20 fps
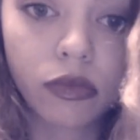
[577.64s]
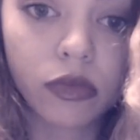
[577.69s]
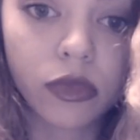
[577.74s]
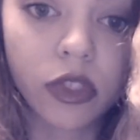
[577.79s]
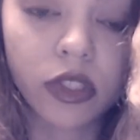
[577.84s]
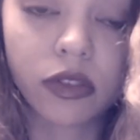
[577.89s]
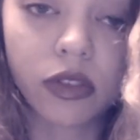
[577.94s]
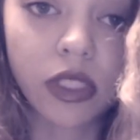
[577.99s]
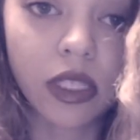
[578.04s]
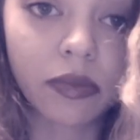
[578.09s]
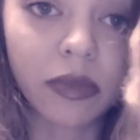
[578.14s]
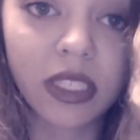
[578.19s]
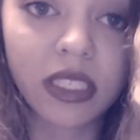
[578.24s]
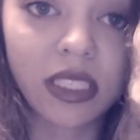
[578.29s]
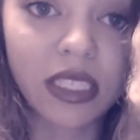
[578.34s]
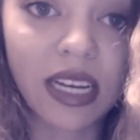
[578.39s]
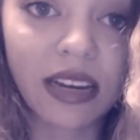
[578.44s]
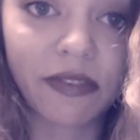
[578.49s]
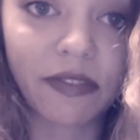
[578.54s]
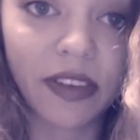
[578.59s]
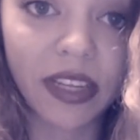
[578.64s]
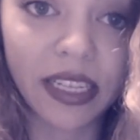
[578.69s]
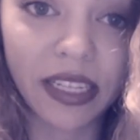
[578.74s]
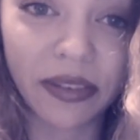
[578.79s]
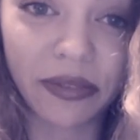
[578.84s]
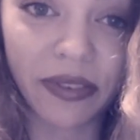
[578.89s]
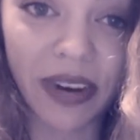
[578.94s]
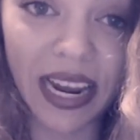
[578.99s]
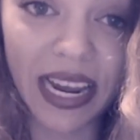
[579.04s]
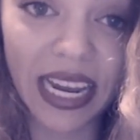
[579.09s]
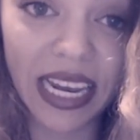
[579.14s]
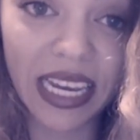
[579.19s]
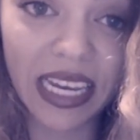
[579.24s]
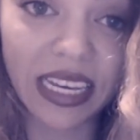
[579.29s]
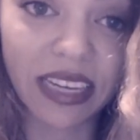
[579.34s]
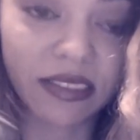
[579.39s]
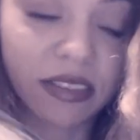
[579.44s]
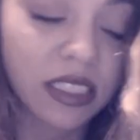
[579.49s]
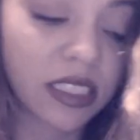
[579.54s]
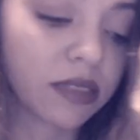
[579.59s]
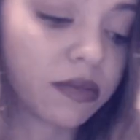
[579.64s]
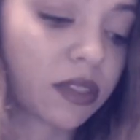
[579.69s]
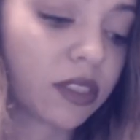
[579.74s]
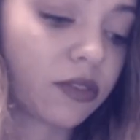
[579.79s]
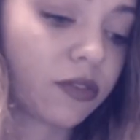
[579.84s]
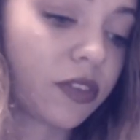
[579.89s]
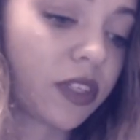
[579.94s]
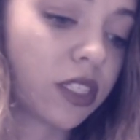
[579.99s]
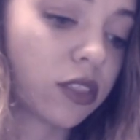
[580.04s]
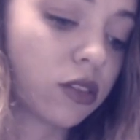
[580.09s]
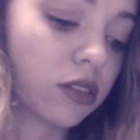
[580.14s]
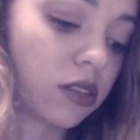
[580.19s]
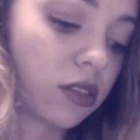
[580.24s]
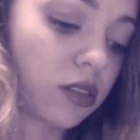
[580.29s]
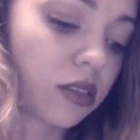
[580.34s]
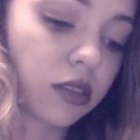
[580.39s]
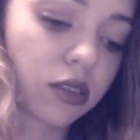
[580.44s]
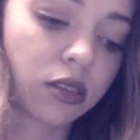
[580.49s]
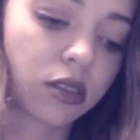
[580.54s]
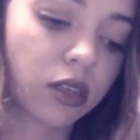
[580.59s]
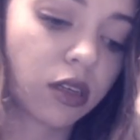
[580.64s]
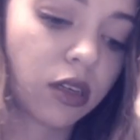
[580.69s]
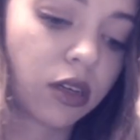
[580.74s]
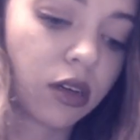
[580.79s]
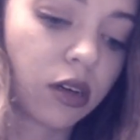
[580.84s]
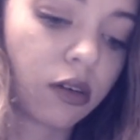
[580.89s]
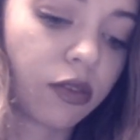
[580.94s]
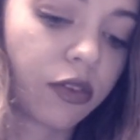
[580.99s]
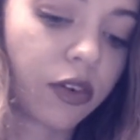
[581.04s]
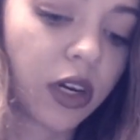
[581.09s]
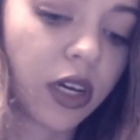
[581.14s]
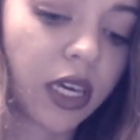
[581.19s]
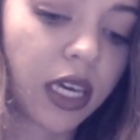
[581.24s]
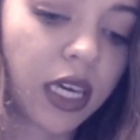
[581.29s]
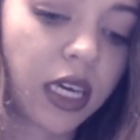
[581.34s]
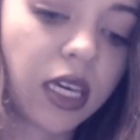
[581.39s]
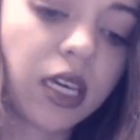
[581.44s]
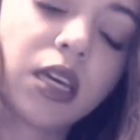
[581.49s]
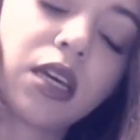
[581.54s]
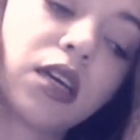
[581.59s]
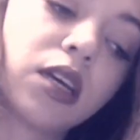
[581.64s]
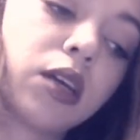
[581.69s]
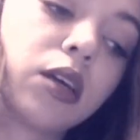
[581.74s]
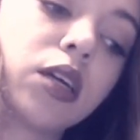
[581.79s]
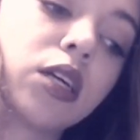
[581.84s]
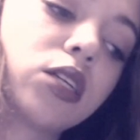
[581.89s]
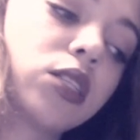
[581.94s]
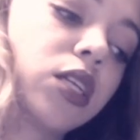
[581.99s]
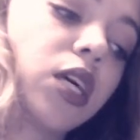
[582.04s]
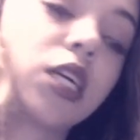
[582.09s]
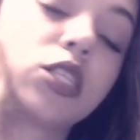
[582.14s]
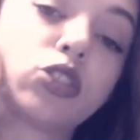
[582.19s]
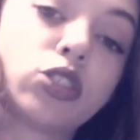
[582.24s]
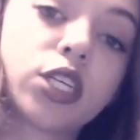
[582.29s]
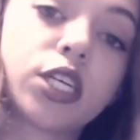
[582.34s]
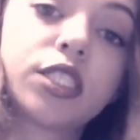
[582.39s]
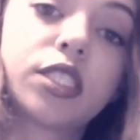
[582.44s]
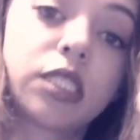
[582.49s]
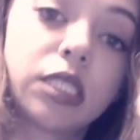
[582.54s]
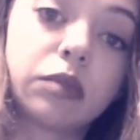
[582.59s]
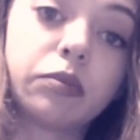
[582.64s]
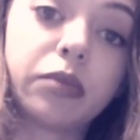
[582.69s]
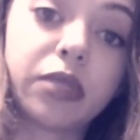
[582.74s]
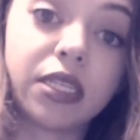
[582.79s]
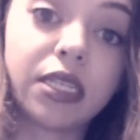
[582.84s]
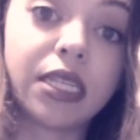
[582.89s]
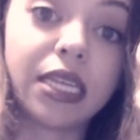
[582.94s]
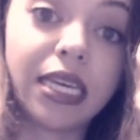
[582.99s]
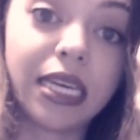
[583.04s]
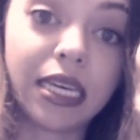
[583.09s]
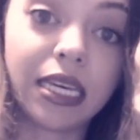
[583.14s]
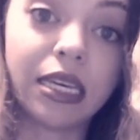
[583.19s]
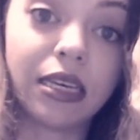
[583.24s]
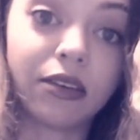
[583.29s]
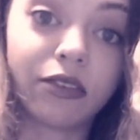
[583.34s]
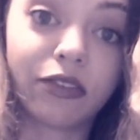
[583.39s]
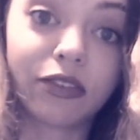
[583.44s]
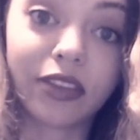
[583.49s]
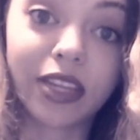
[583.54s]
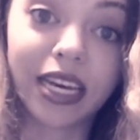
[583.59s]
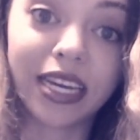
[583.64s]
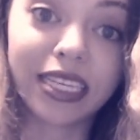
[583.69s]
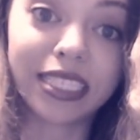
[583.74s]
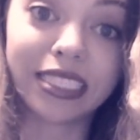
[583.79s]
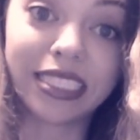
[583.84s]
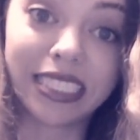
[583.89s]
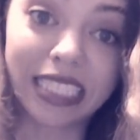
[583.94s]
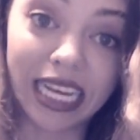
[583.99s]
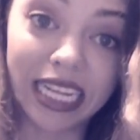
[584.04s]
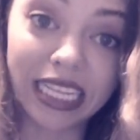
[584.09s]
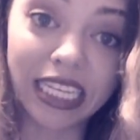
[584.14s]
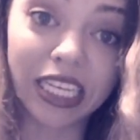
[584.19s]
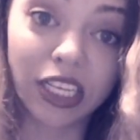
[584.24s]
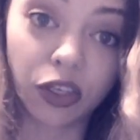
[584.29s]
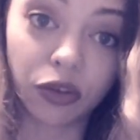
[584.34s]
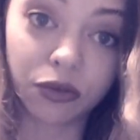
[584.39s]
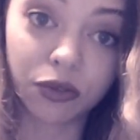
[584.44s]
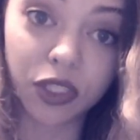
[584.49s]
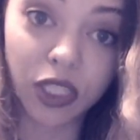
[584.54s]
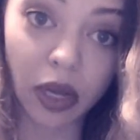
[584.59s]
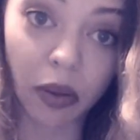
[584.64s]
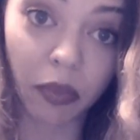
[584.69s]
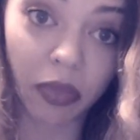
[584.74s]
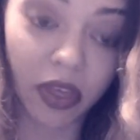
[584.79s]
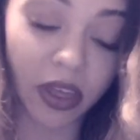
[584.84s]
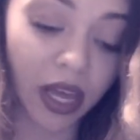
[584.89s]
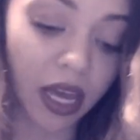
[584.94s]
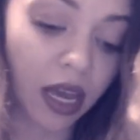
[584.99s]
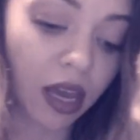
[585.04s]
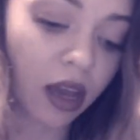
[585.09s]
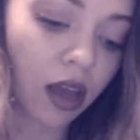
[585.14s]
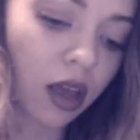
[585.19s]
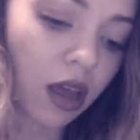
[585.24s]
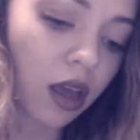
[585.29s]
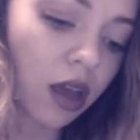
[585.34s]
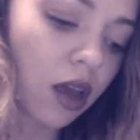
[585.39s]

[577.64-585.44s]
If something's not feeling right, if something feels funky, like, trust and believe that it's telling you something.